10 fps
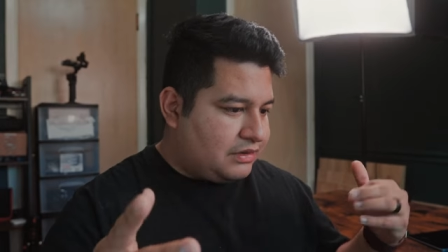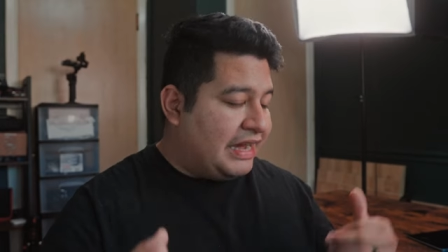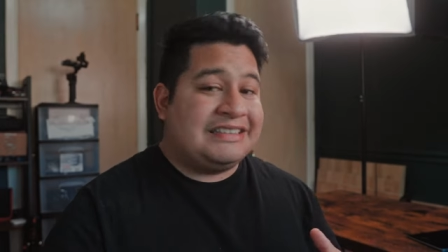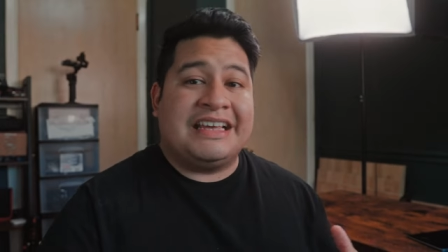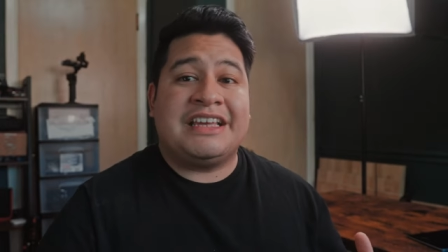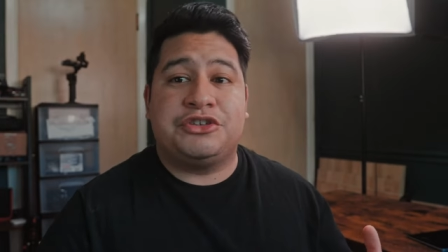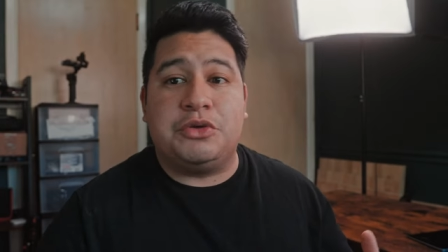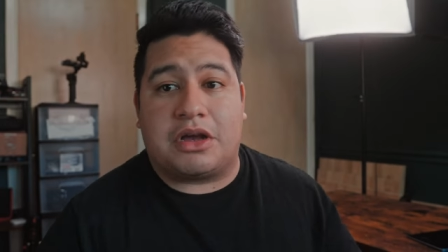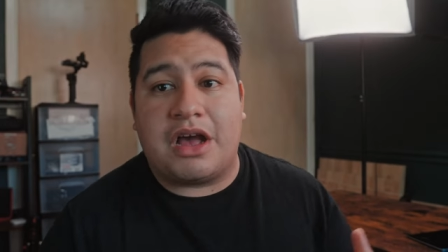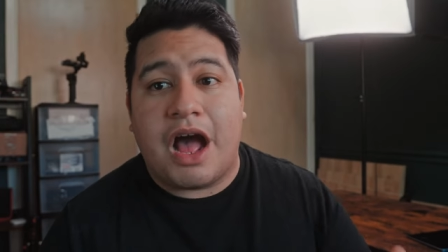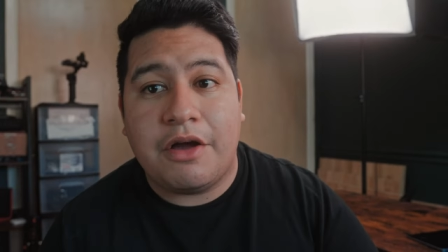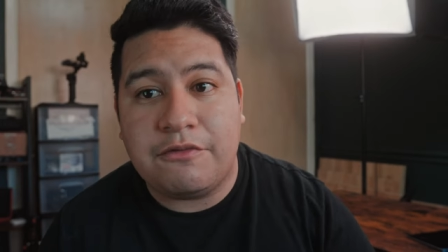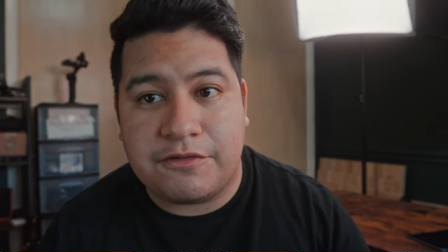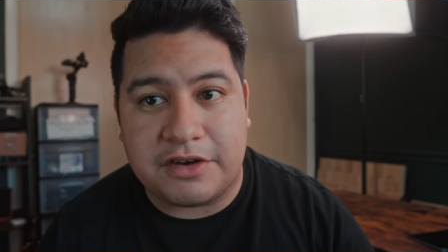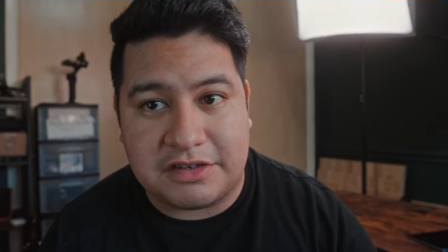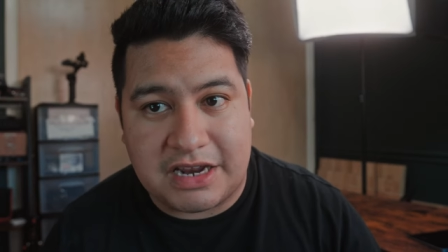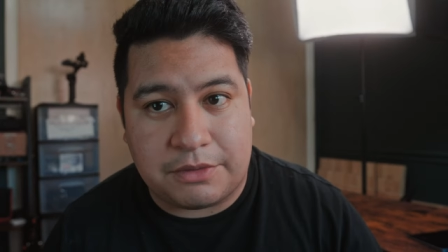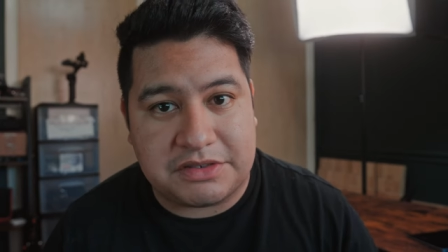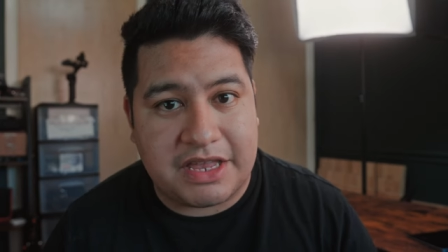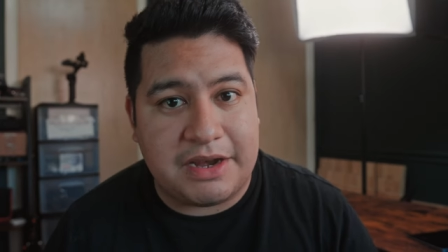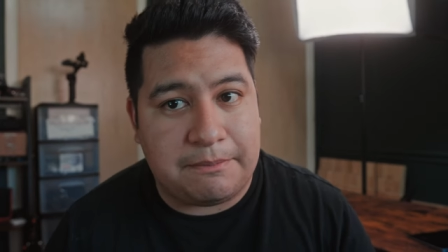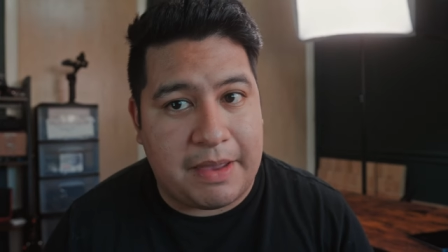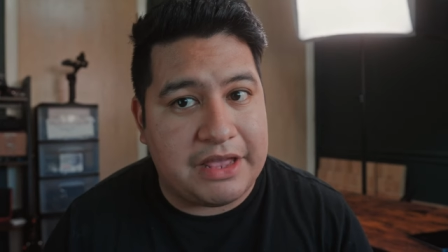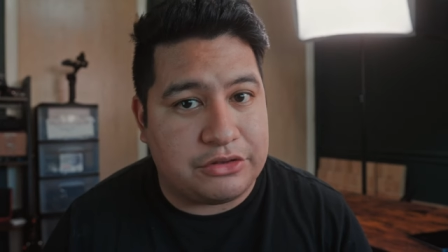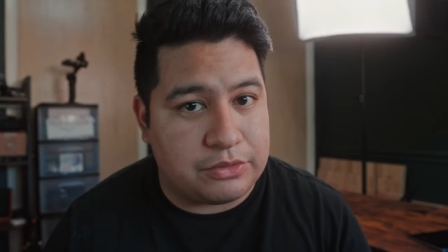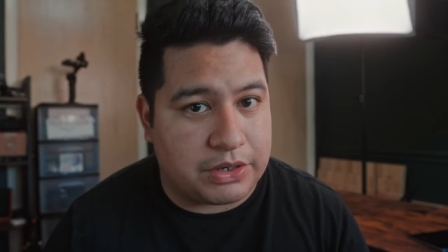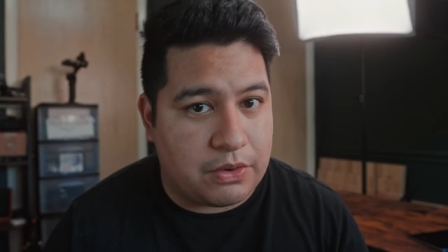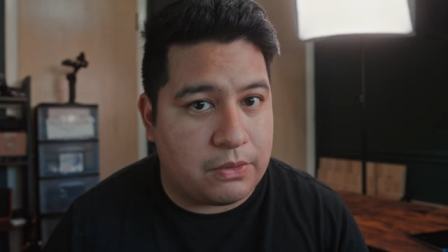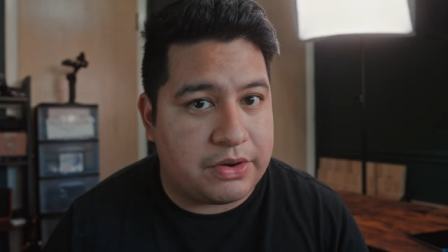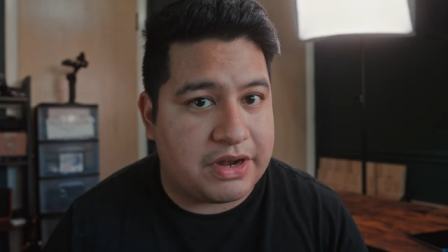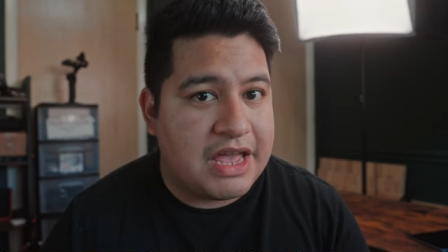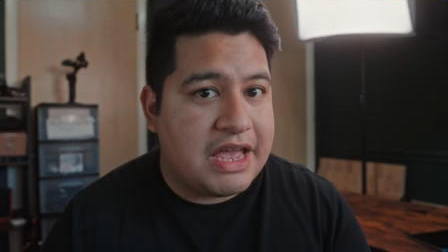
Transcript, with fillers: I take it to a conference that I was getting paid to record,